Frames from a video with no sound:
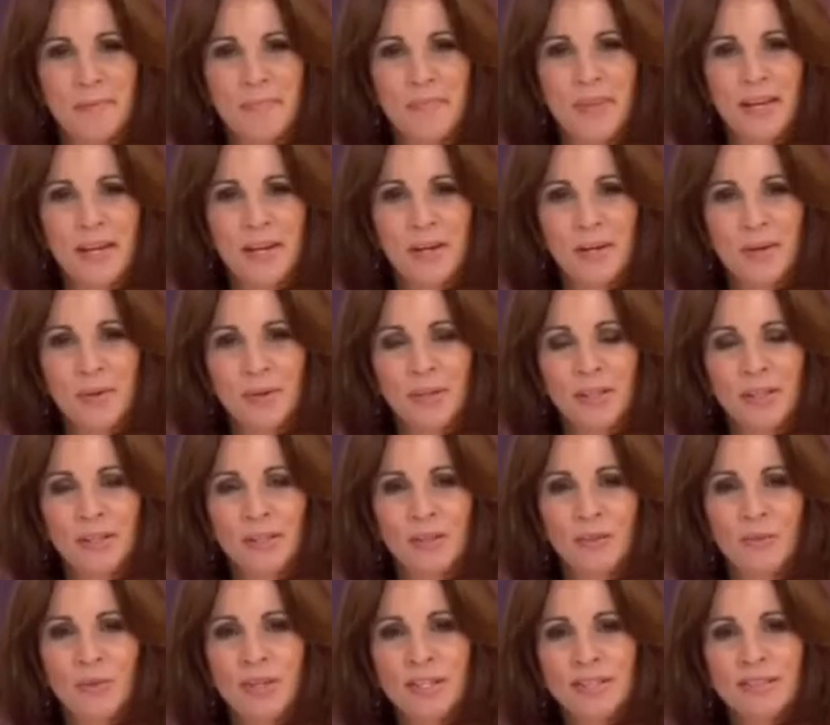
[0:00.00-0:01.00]
Now,
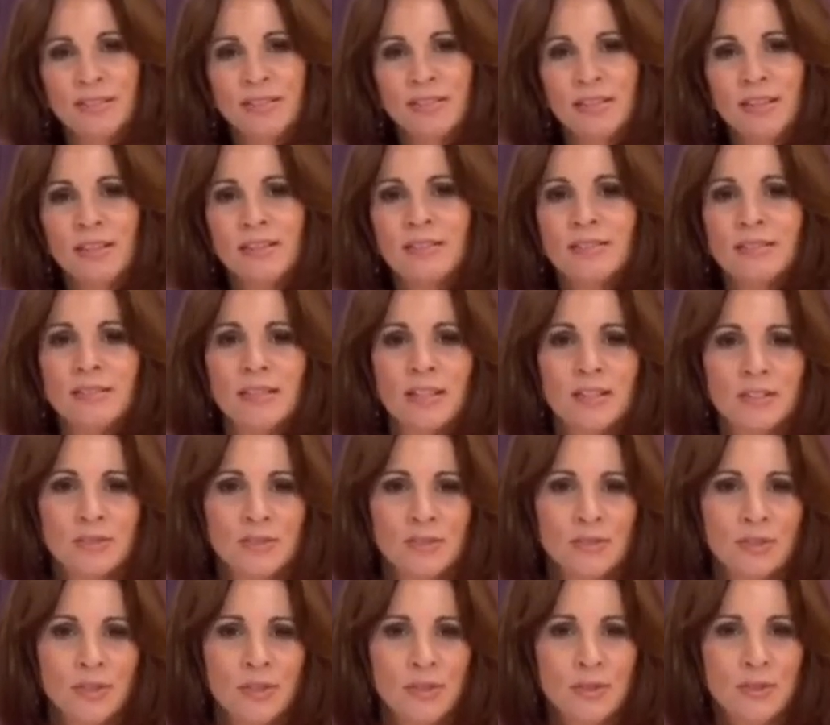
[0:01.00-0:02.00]
in recent
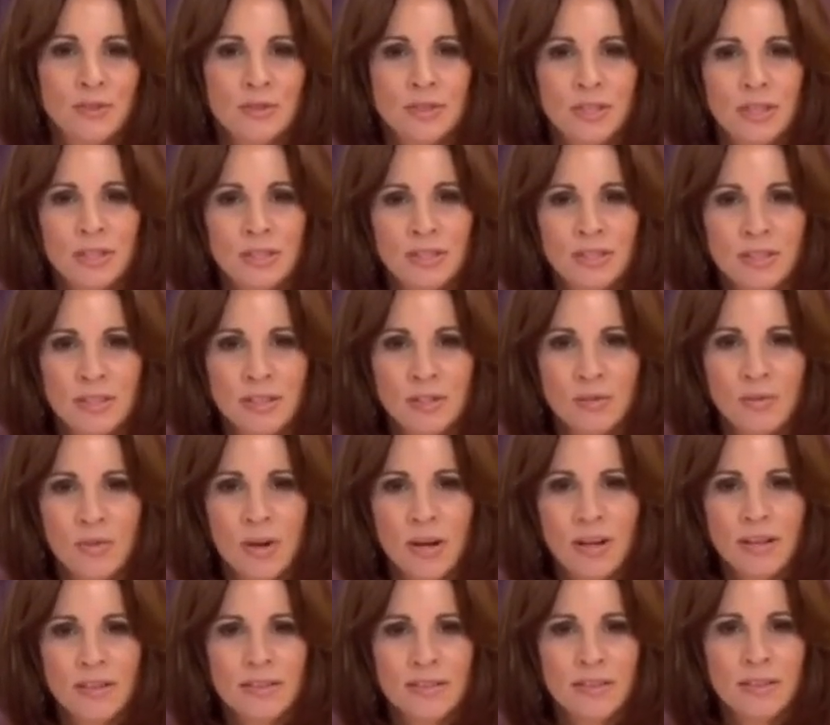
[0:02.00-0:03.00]
international news is the
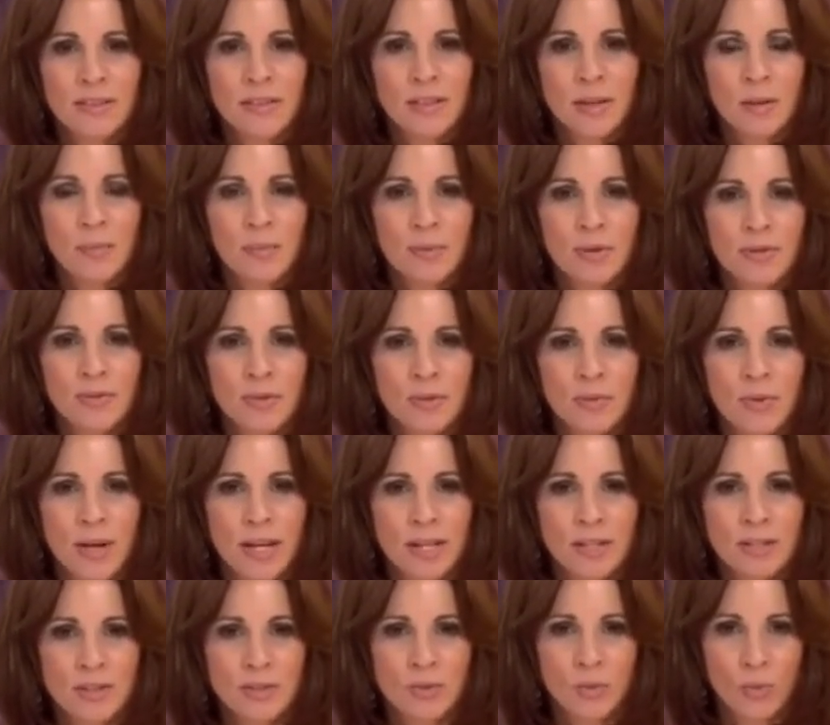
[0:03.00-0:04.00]
rise in the number of
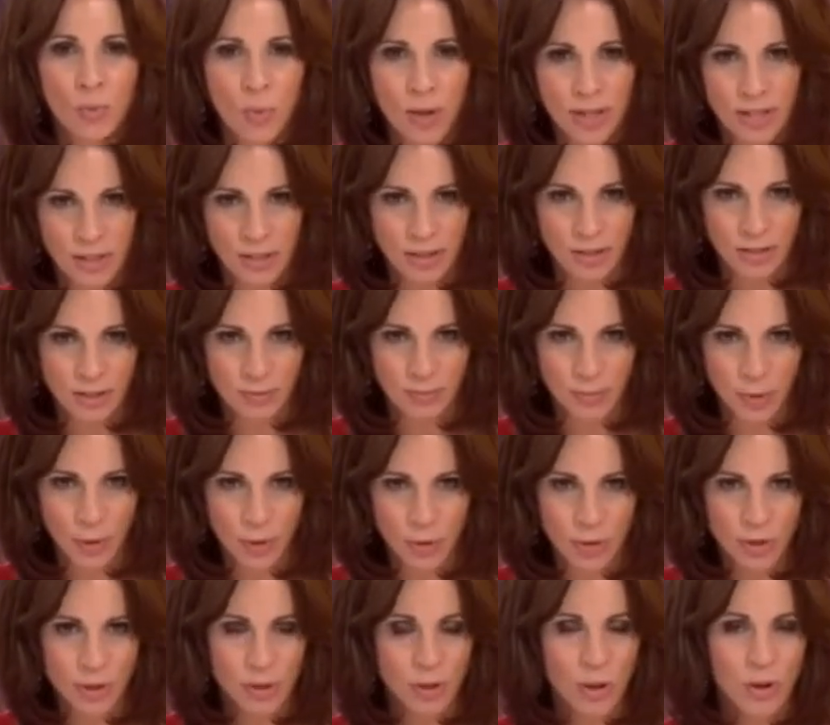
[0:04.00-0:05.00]
arranged weddings
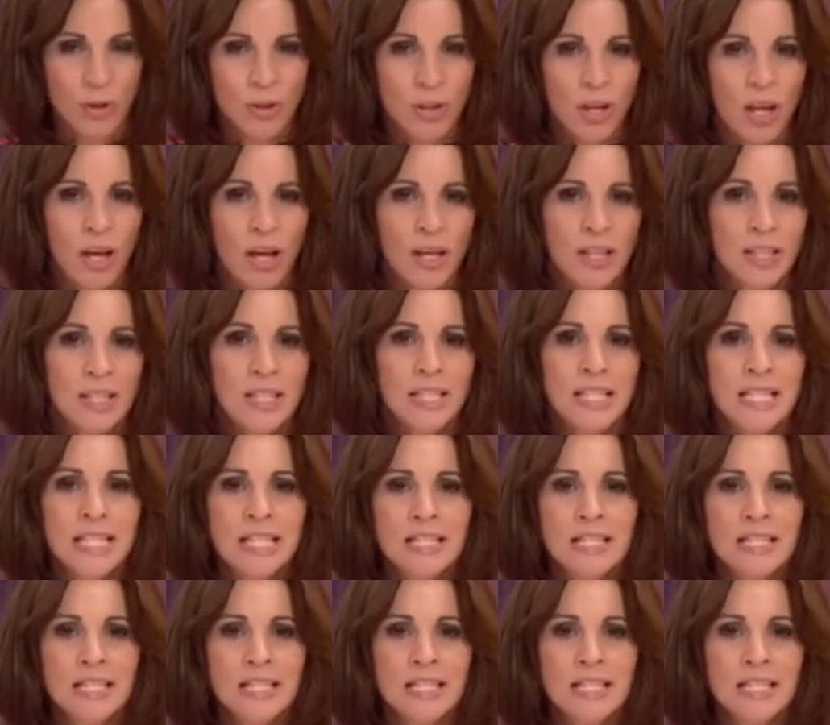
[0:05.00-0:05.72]
brokered online in